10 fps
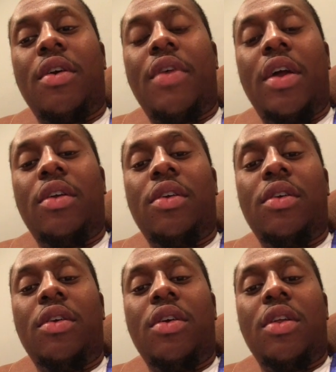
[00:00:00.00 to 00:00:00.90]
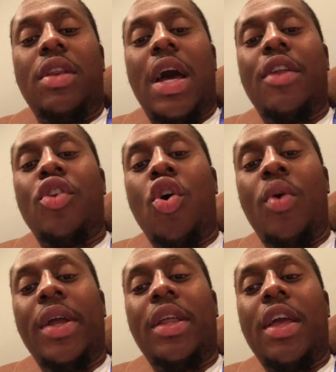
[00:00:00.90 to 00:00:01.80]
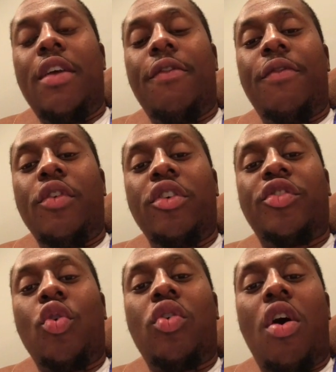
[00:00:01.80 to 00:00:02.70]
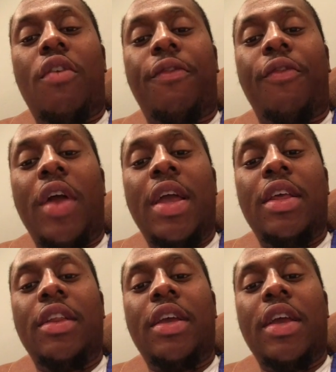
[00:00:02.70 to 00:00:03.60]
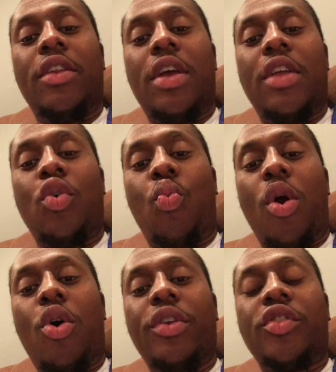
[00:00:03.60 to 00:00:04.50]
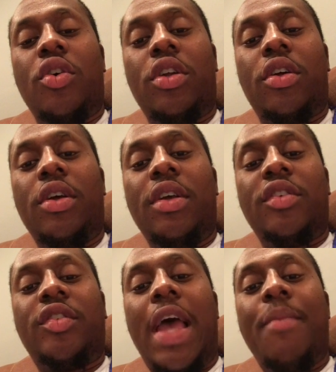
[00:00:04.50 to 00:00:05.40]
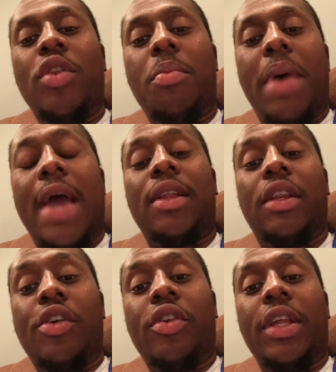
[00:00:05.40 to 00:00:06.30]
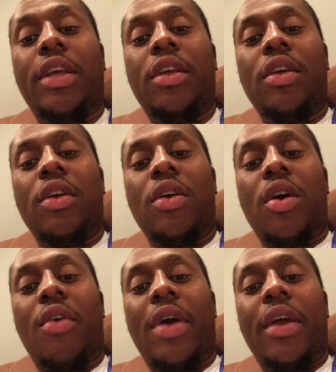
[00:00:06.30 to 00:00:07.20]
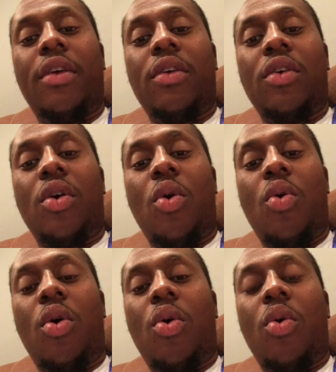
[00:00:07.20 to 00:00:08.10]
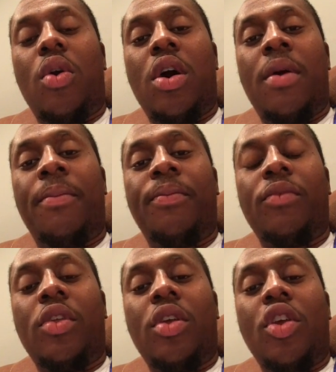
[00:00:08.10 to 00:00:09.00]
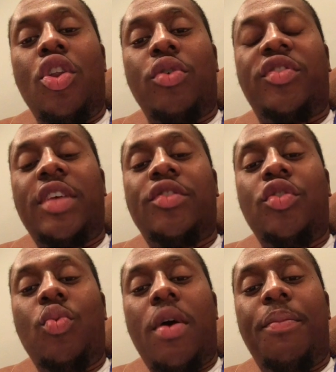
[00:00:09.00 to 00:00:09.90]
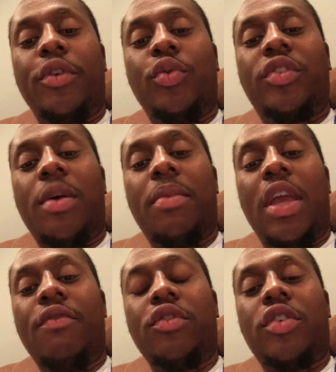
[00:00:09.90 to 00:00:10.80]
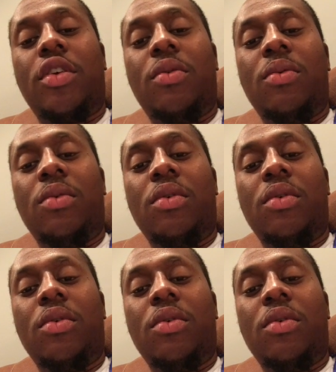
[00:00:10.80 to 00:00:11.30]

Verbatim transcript: Right? not knowing if your so-called friend in the, in in the world is going to stab you in the back literally all right or or um you know set you up or do something evil to you